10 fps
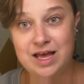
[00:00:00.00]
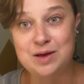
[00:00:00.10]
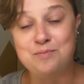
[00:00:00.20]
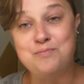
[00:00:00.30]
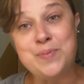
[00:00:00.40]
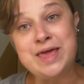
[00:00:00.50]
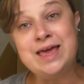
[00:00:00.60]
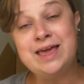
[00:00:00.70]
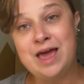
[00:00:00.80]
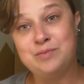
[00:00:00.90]
Being
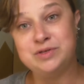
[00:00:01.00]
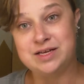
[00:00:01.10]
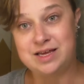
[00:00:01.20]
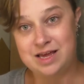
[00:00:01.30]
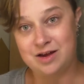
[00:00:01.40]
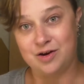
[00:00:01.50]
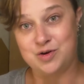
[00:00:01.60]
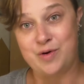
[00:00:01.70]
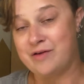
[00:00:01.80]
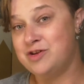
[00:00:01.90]
able to hear whoever
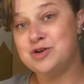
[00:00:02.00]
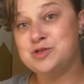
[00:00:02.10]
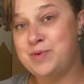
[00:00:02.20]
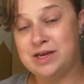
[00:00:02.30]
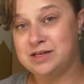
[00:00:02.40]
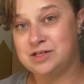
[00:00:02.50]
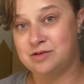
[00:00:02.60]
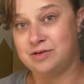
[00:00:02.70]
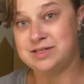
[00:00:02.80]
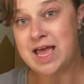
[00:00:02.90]
you're speaking to and
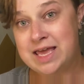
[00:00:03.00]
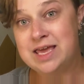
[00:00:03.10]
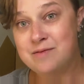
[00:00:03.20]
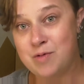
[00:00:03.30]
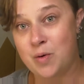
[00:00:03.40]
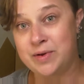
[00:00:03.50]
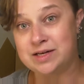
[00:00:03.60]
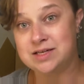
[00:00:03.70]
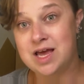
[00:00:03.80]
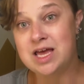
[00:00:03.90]
taking a moment
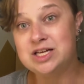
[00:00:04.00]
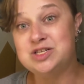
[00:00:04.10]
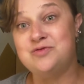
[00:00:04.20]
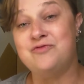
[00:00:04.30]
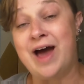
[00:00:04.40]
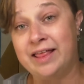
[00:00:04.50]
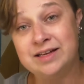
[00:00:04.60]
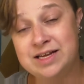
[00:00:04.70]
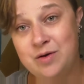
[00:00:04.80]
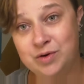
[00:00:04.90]
to validate
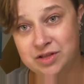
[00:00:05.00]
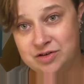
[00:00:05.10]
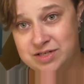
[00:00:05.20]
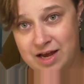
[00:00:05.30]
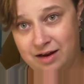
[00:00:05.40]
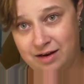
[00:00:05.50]
what they're saying,